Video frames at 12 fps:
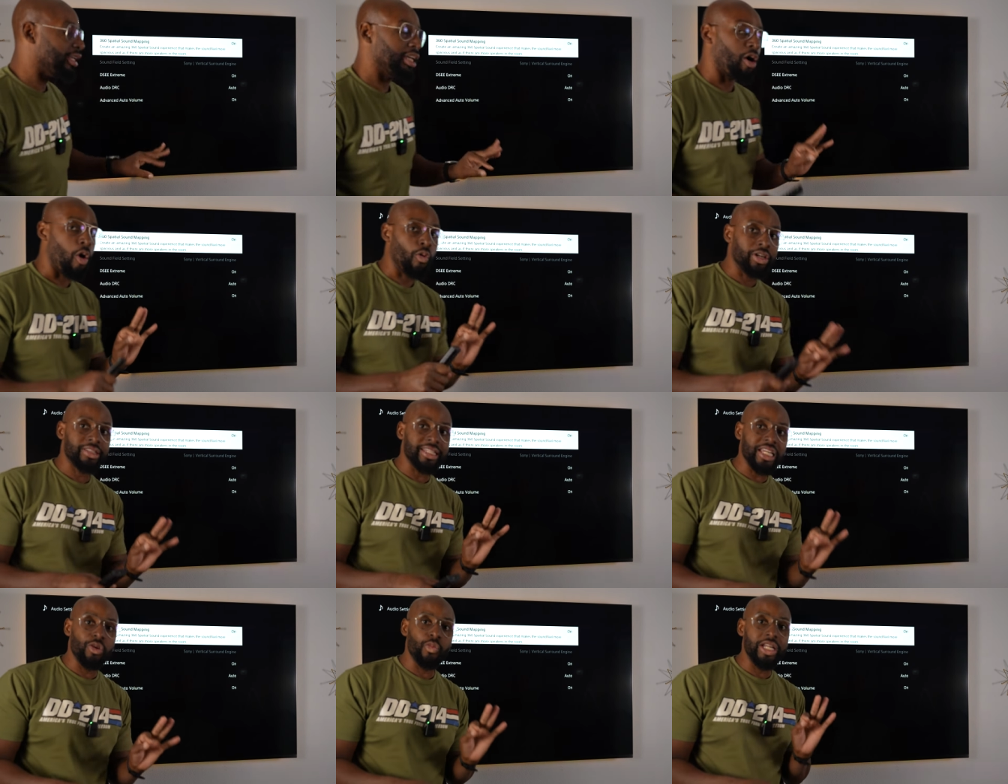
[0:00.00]
The only
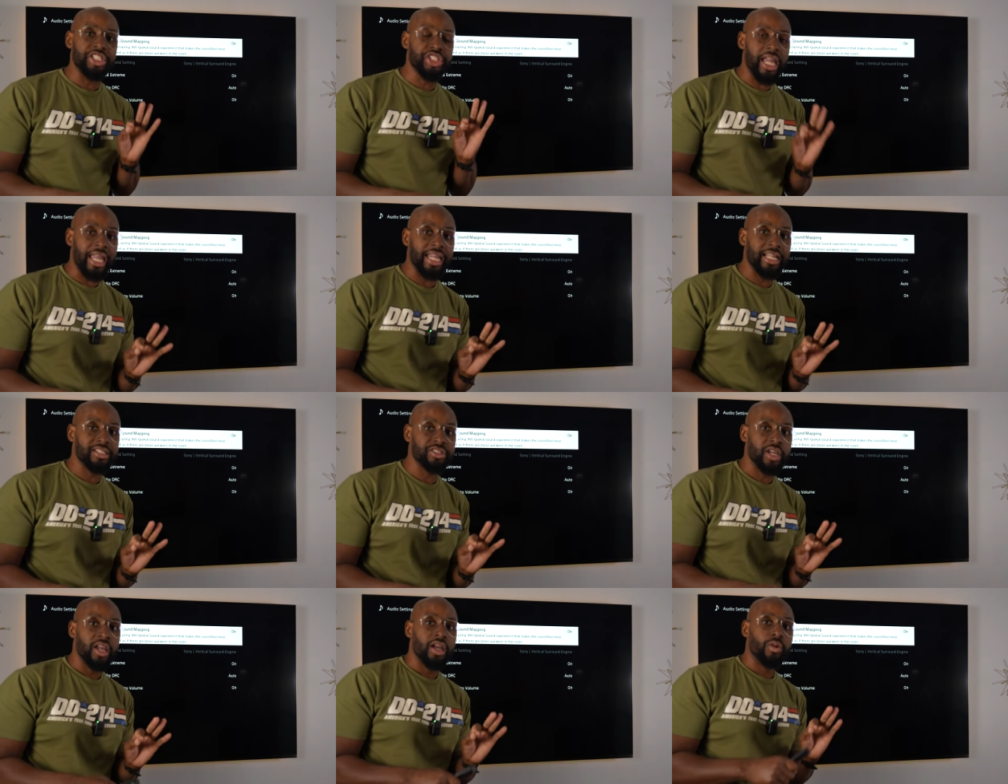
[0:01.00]
thing we changed
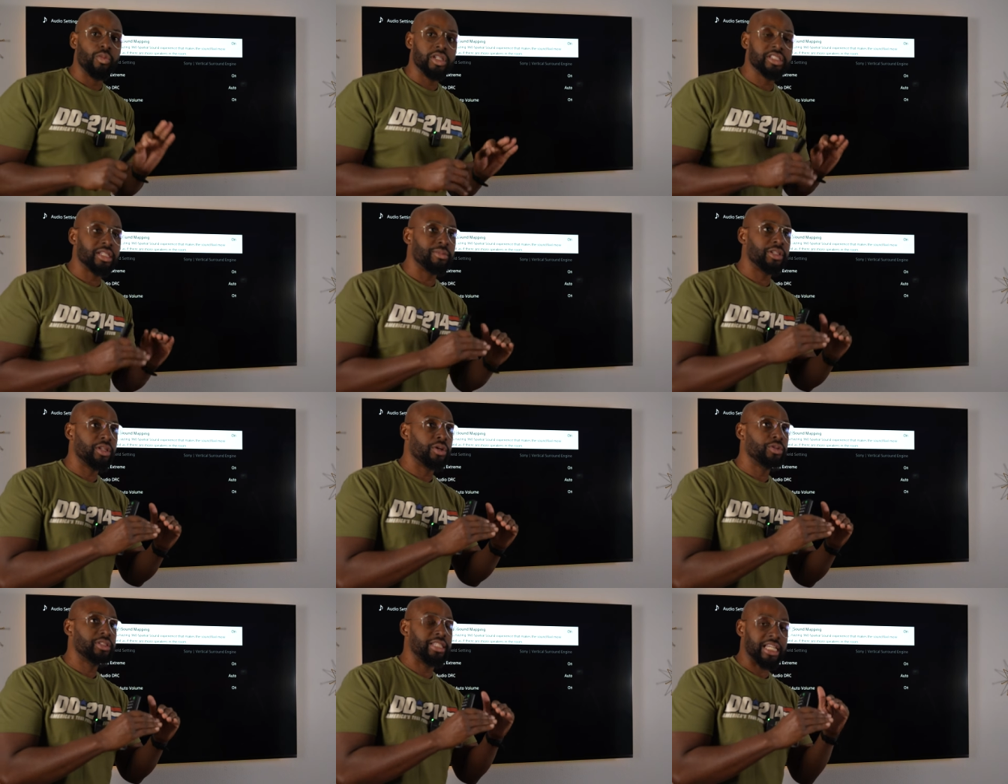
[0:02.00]
was some of
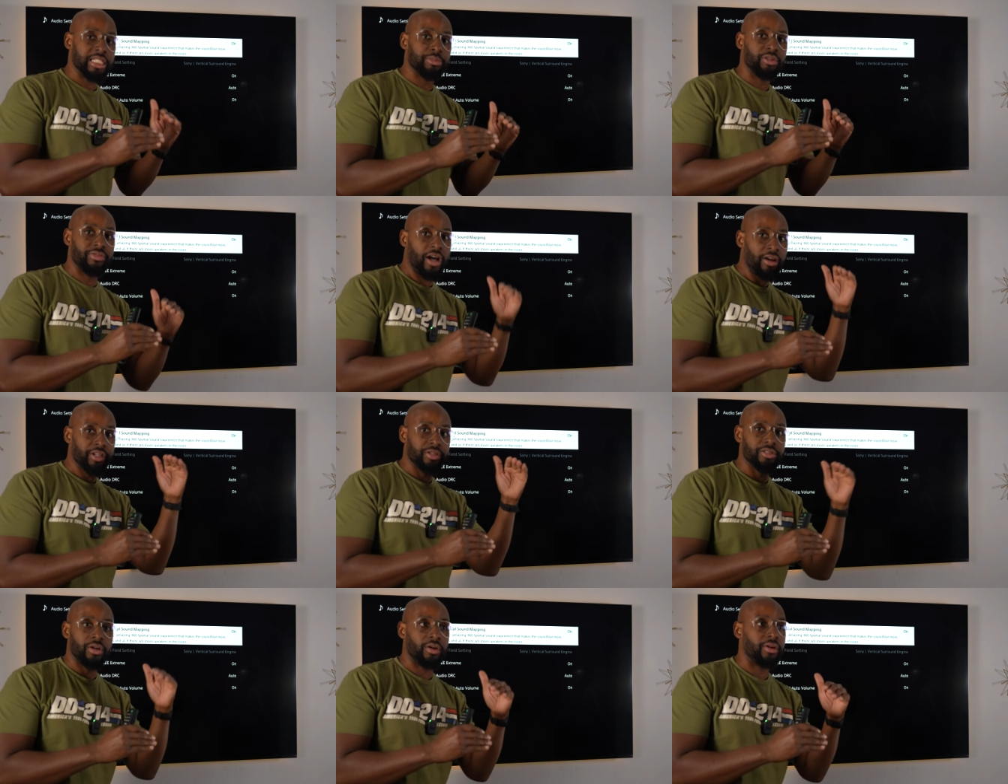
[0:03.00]
those decibel
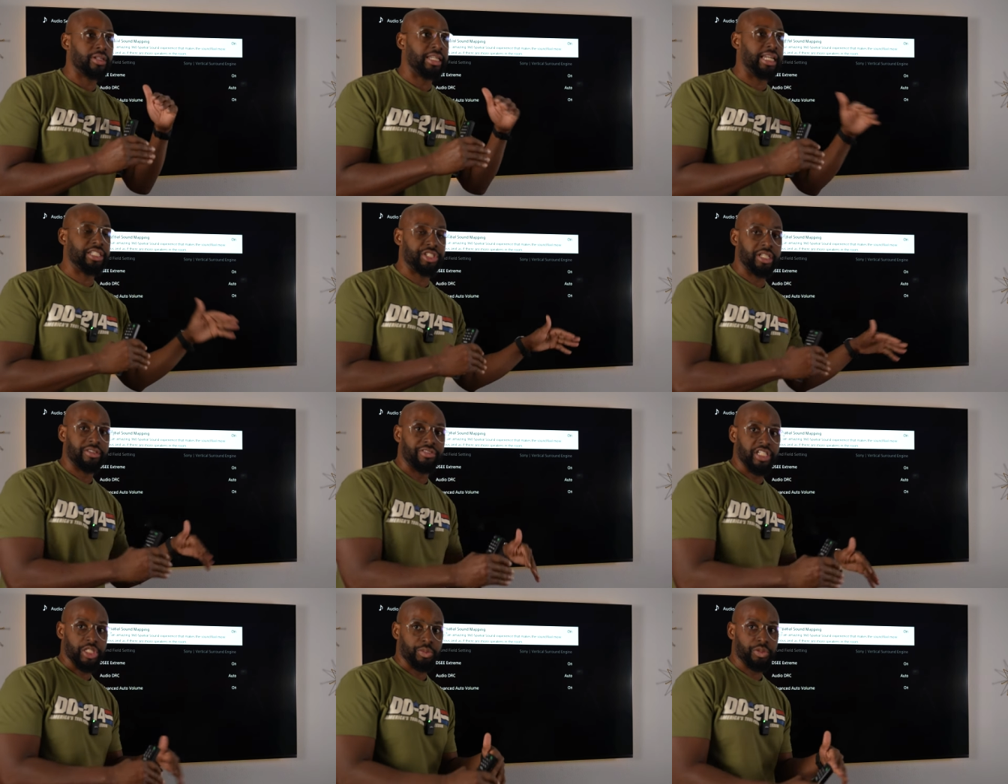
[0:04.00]
values on each
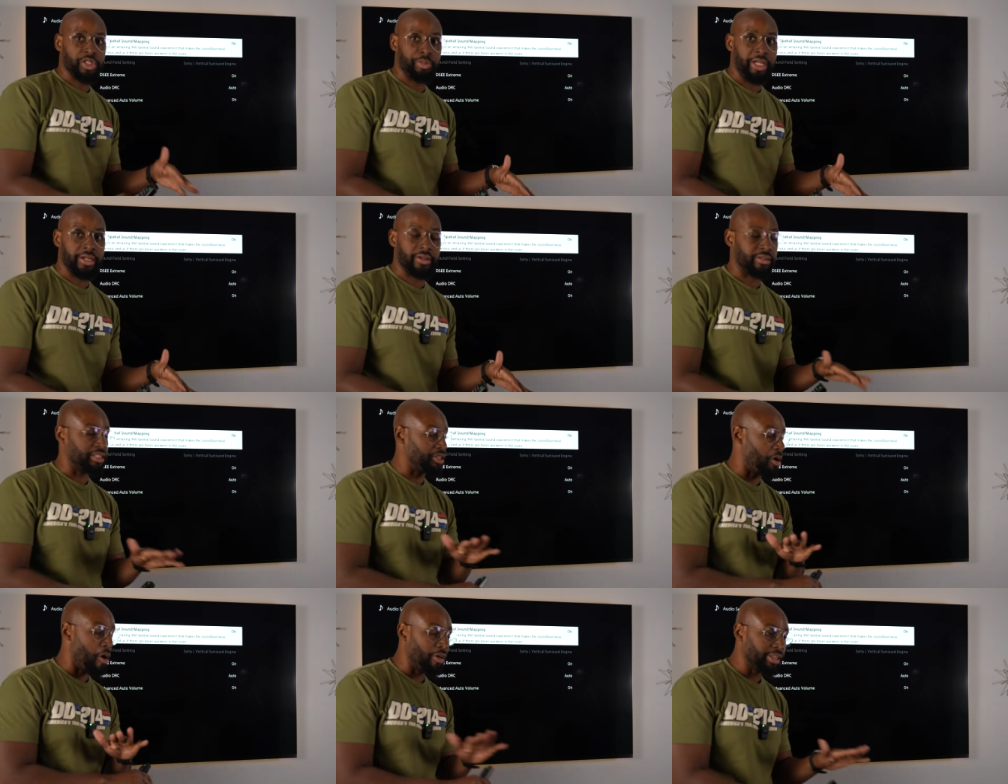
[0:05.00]
individual speaker. It's
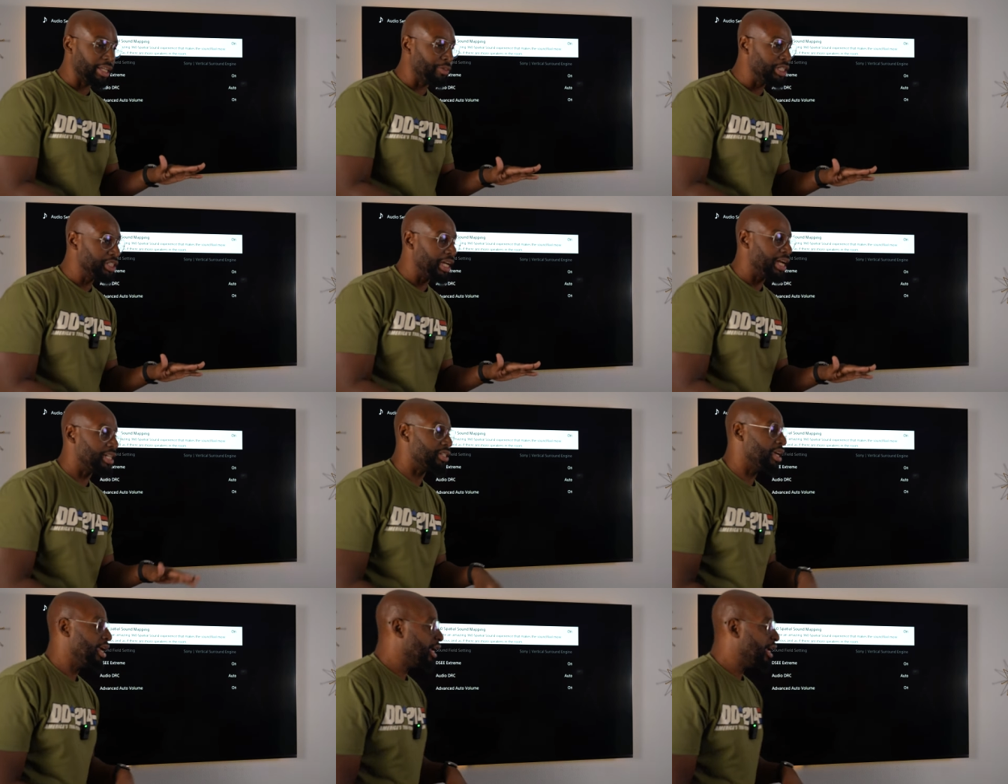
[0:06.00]
the only thing we changed.